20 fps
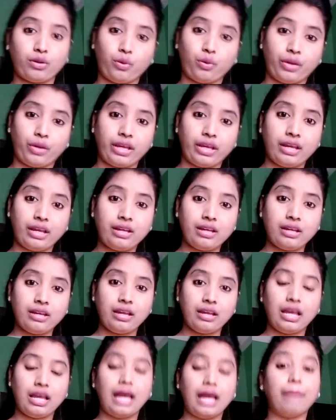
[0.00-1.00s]
Okay,
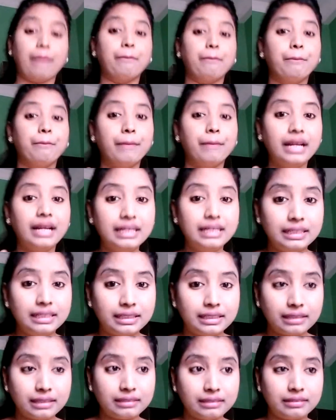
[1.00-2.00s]

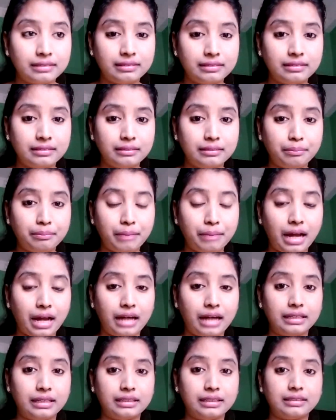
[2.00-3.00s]
mint
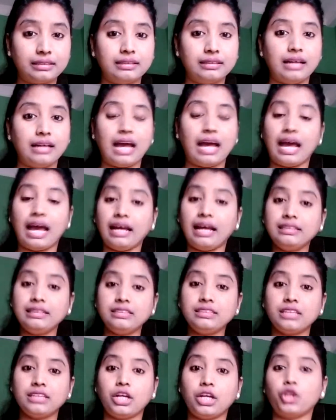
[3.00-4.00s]
plant and
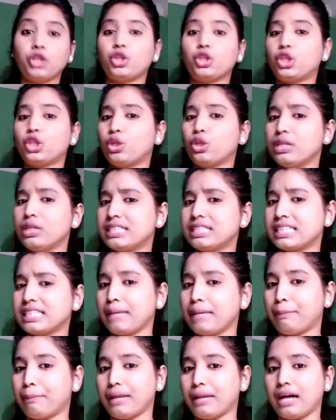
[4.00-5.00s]

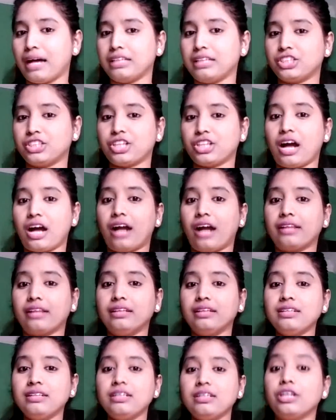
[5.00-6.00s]
tulsi plant are
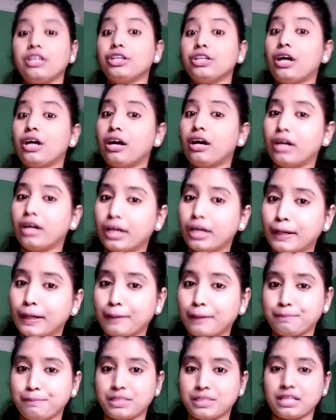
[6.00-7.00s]
the
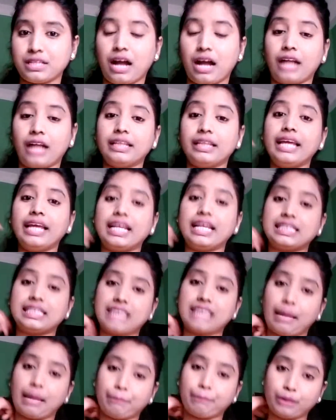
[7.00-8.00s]
herbs, are the
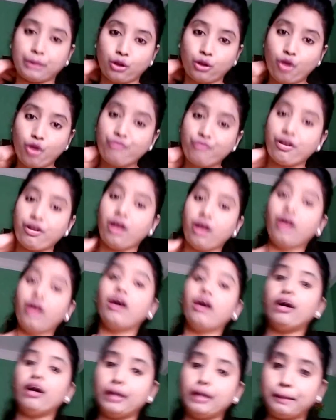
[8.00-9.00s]
example of
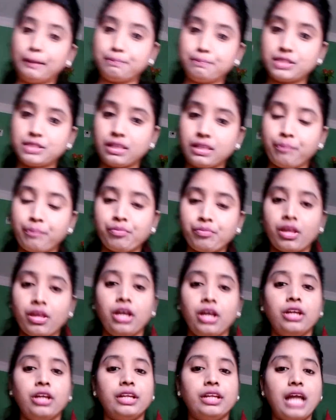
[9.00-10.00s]
herbs.
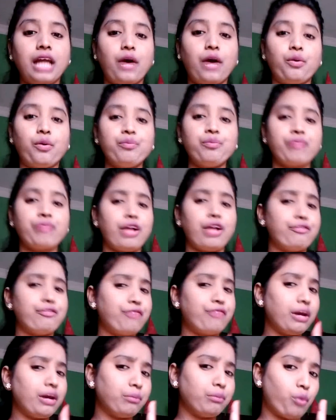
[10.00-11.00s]
Now,
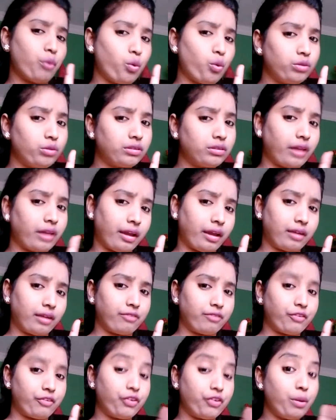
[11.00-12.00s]
one more
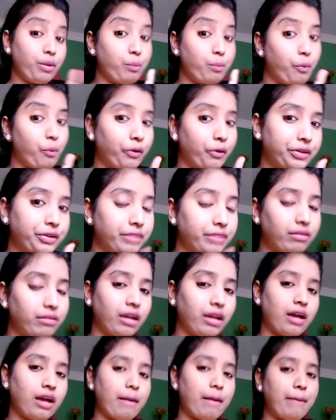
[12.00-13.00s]
thing, very important
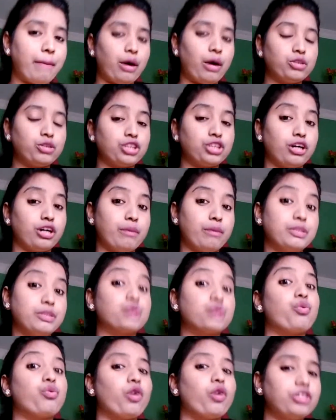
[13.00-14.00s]
thing about herb
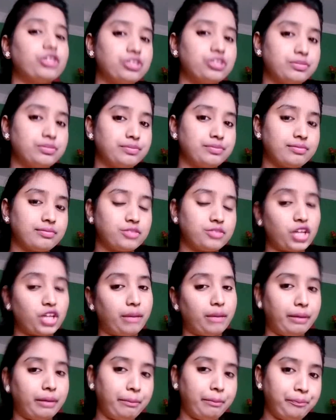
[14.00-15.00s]
is what?
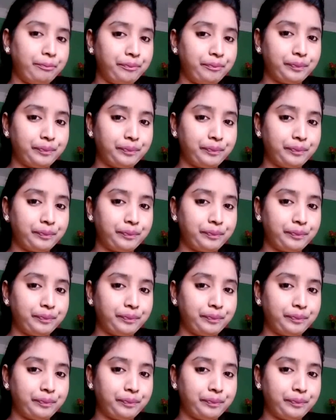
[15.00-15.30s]
Tell me.